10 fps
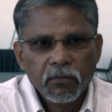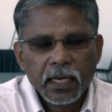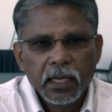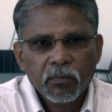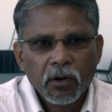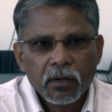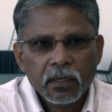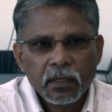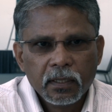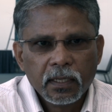very
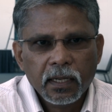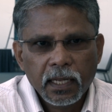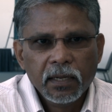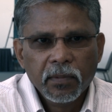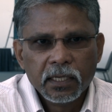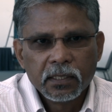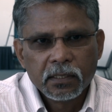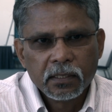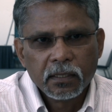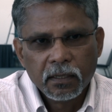important
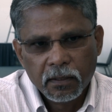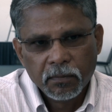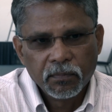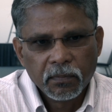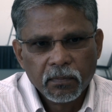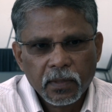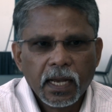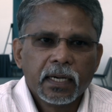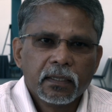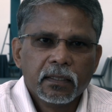elements
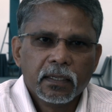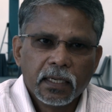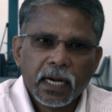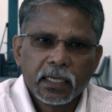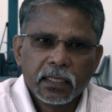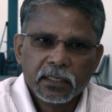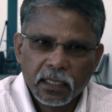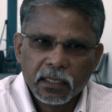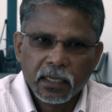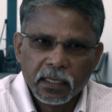that the data
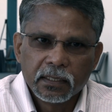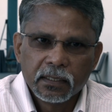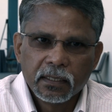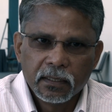generates,